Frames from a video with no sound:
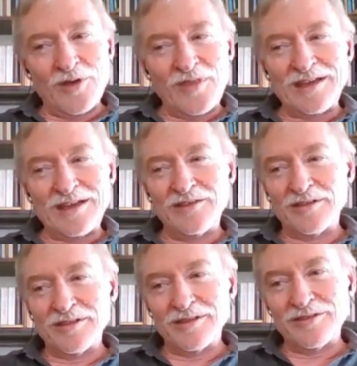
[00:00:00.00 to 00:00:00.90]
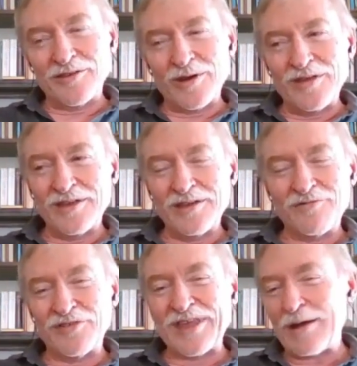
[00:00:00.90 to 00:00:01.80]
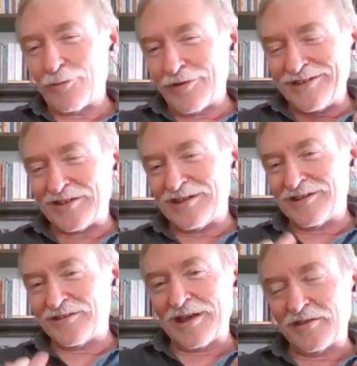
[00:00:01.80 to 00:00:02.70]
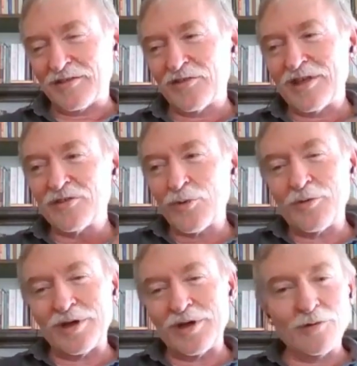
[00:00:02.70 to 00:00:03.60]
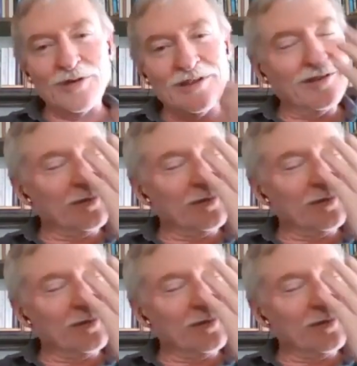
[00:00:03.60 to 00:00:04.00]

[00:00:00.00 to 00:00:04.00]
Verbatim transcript: sure. think it's a yeah. so I think for that reason, it's like so that's why when I read this